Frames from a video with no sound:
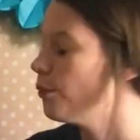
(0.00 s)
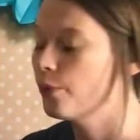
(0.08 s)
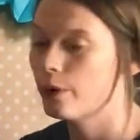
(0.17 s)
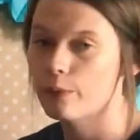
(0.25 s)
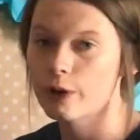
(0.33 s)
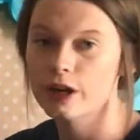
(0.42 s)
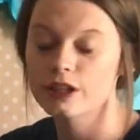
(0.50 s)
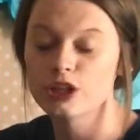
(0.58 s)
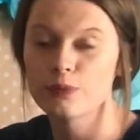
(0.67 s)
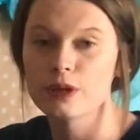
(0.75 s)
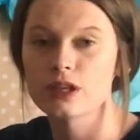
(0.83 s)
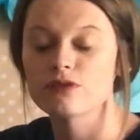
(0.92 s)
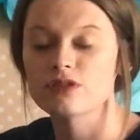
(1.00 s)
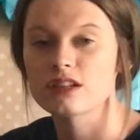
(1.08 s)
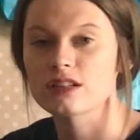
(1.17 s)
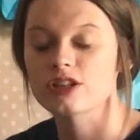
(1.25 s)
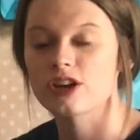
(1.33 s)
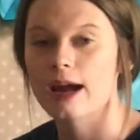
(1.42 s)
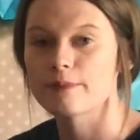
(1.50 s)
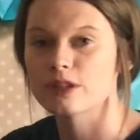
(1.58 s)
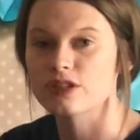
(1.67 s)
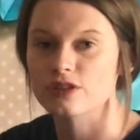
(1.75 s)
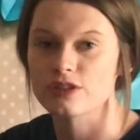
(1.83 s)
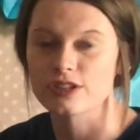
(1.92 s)
what word could be used to describe
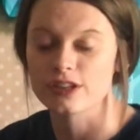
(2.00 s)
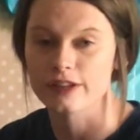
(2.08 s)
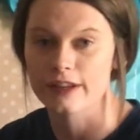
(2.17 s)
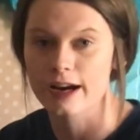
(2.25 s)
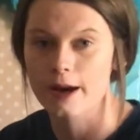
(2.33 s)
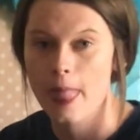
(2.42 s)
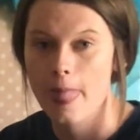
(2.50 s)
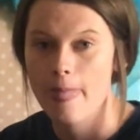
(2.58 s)
Mr. Sir there?